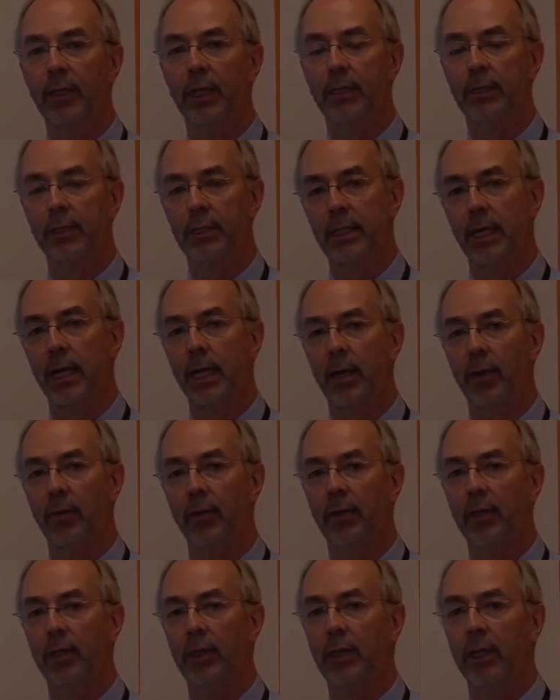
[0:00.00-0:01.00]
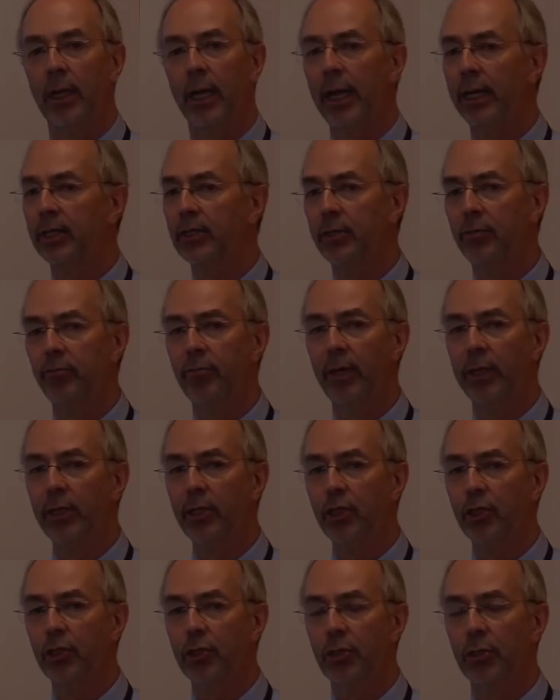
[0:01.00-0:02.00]
as a town actually
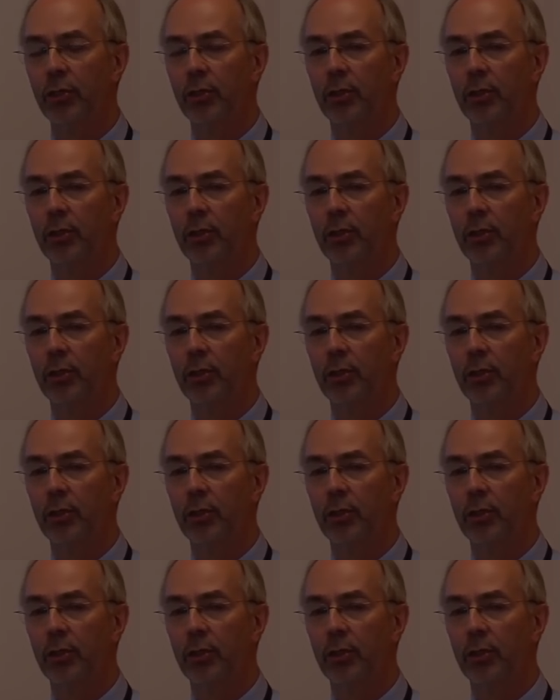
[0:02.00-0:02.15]
relish.